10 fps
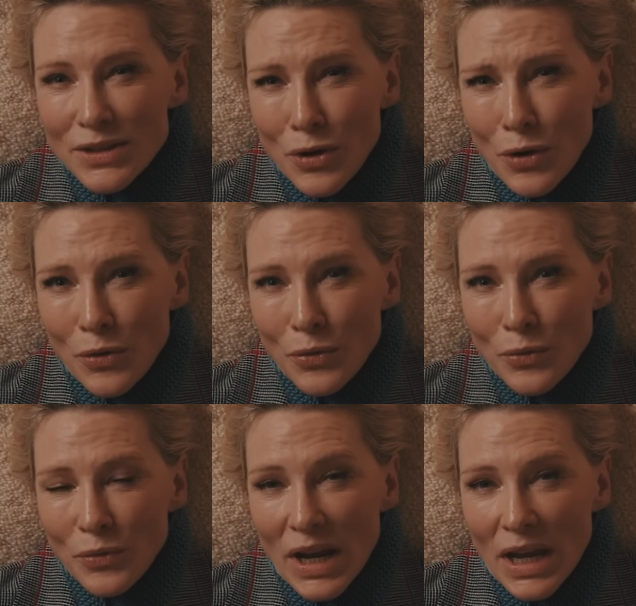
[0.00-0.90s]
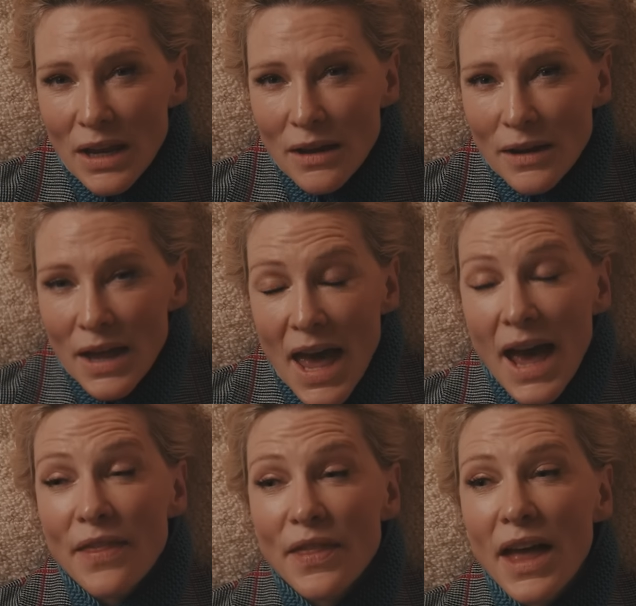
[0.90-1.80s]
to know, really.
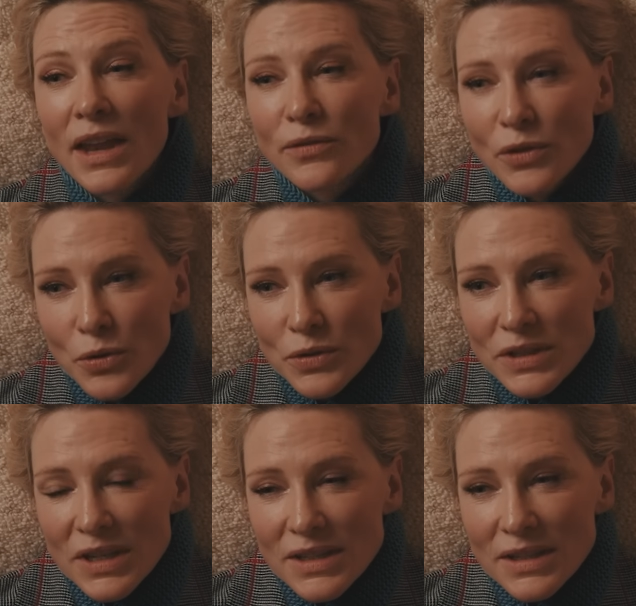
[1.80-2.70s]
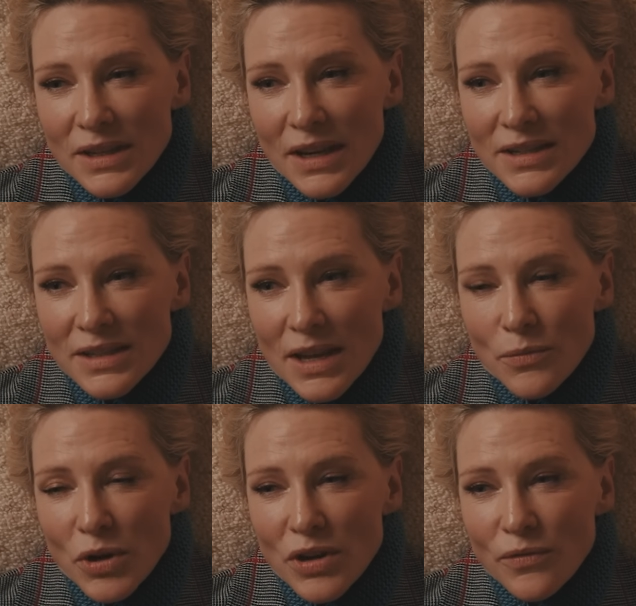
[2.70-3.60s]
And then, of course, it's then
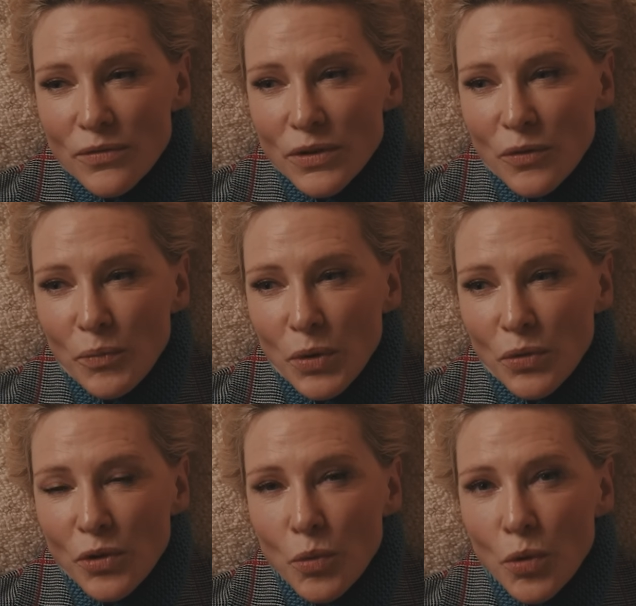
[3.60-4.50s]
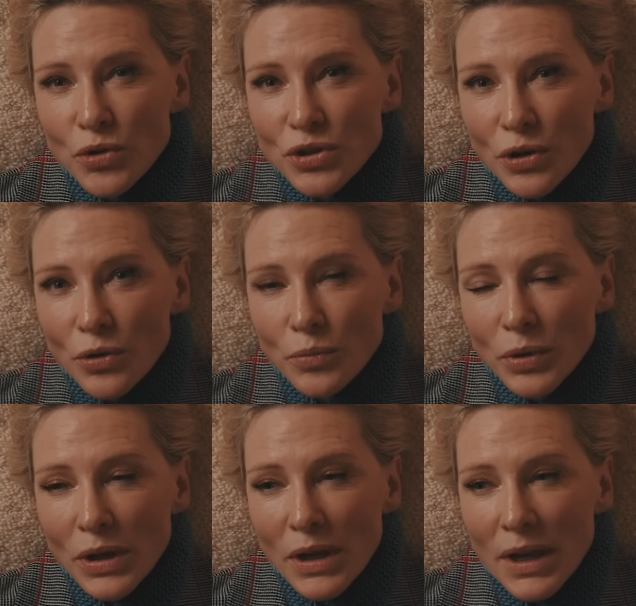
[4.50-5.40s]
when you've built the wardrobe,
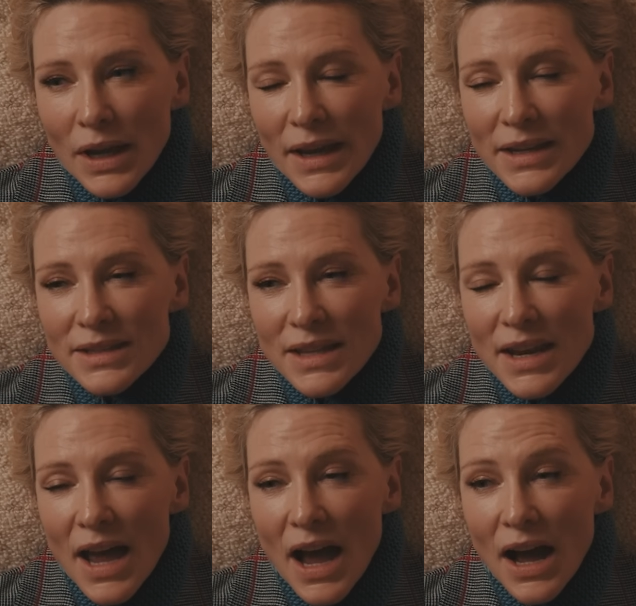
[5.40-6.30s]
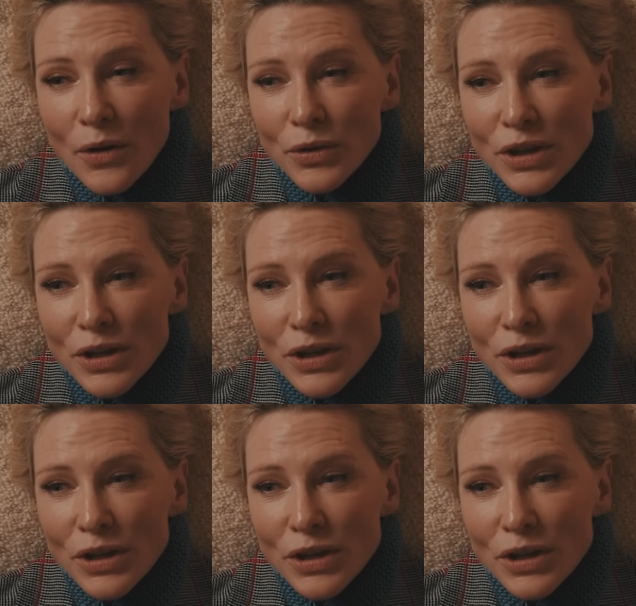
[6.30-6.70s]
it's then how